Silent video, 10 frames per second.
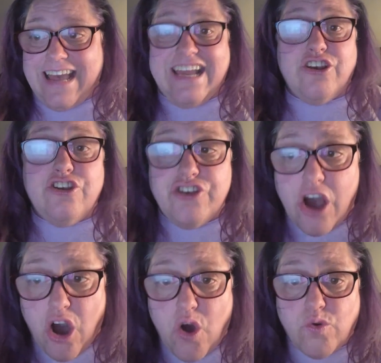a
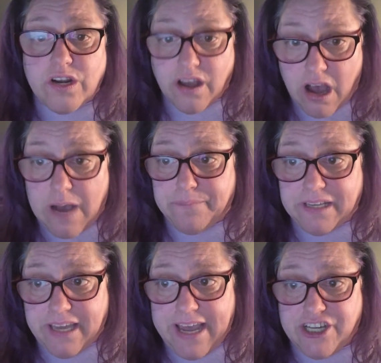known
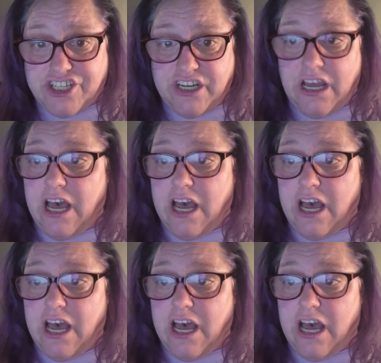complication